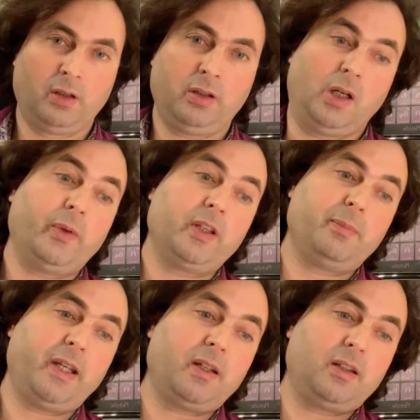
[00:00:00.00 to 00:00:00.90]
Now when you
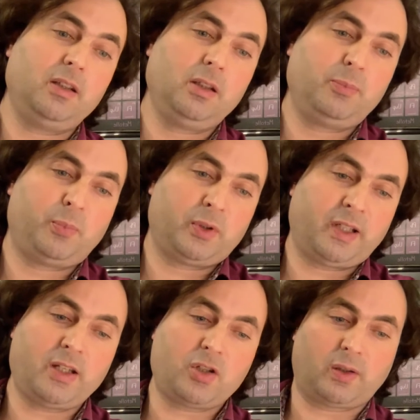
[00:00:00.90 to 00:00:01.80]
make the
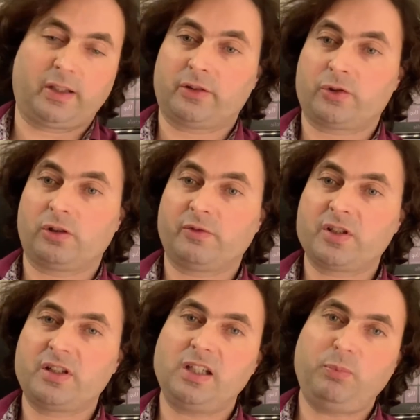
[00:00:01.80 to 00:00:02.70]
potential at the surface
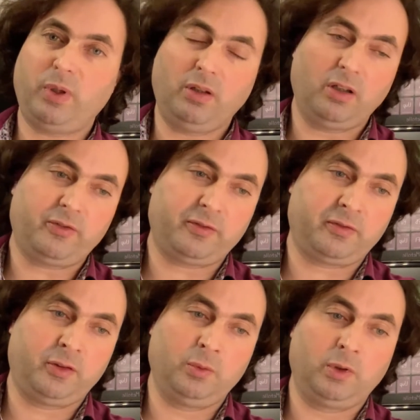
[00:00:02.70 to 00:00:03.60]
deep
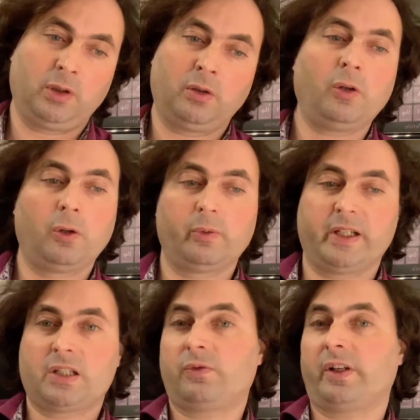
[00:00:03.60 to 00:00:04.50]
enough you will
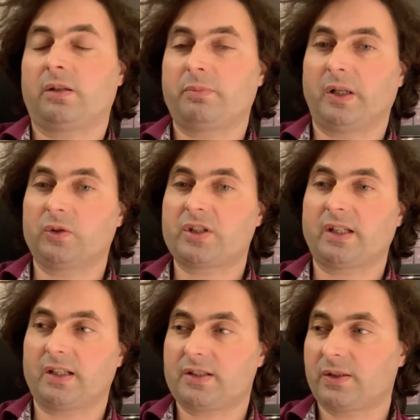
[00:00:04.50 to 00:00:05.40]
always find bound
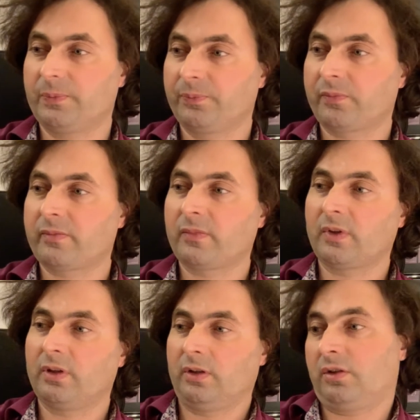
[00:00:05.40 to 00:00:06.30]
states.
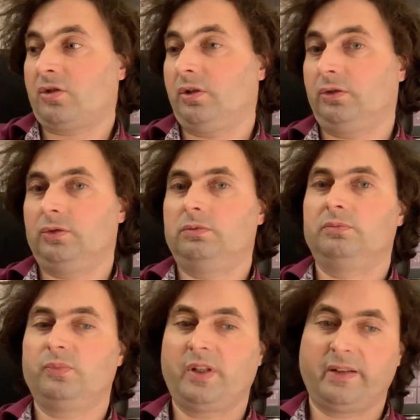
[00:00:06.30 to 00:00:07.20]
So
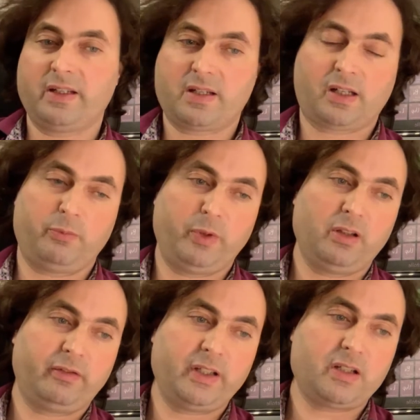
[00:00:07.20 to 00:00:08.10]
that this can be
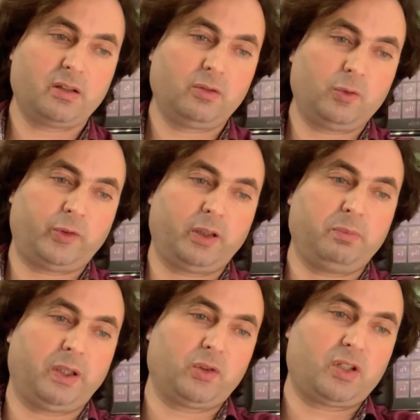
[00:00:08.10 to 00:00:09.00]
a reason to find
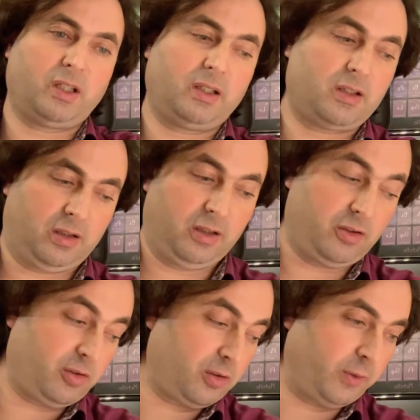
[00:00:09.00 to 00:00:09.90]
bound states
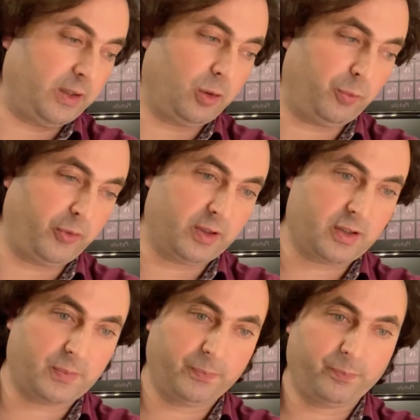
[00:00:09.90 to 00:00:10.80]
is quite
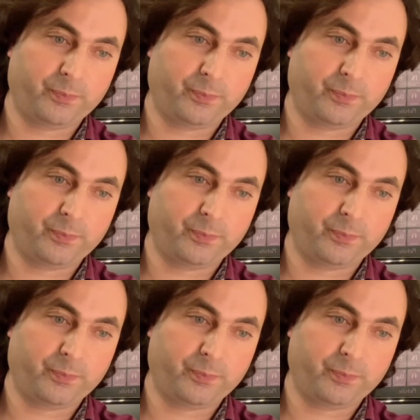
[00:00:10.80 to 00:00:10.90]
obvious.